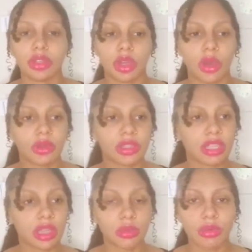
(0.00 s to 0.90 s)

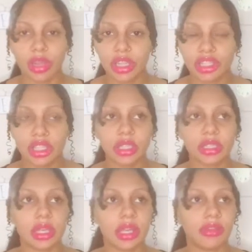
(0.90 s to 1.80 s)
celebrations
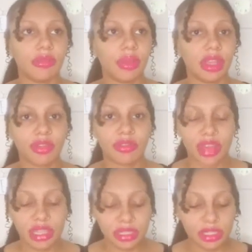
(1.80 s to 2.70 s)
and being
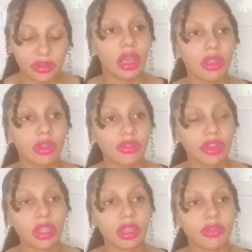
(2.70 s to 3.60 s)
festive. You're
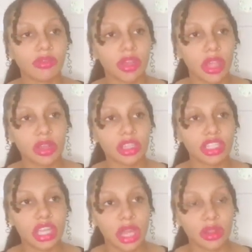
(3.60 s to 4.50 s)
feeling very
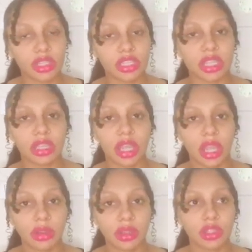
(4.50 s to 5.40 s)
challenged in the
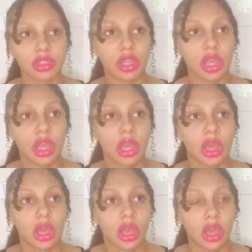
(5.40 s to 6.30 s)
areas
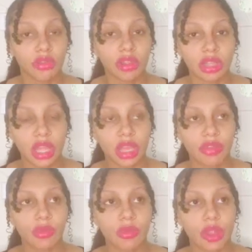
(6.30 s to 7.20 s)
of your life
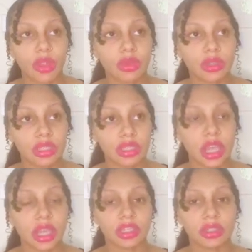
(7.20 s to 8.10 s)
where you
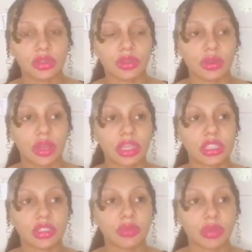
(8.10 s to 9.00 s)
decide to
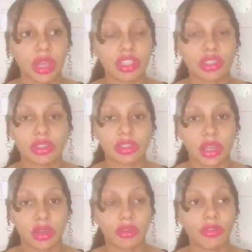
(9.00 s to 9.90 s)
express
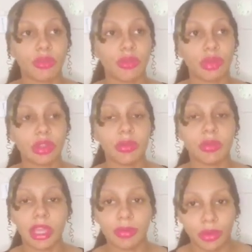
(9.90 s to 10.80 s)
yourself with the
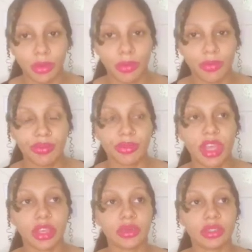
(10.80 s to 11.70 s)
people
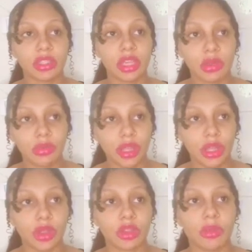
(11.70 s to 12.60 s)
that you celebrate
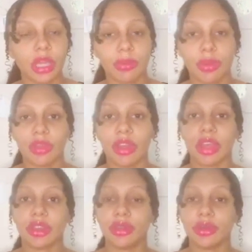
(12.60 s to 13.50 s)
or the people that
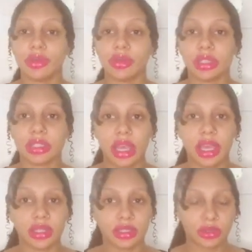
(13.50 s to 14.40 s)
you
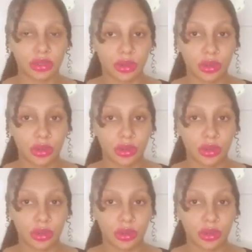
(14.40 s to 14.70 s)
decide to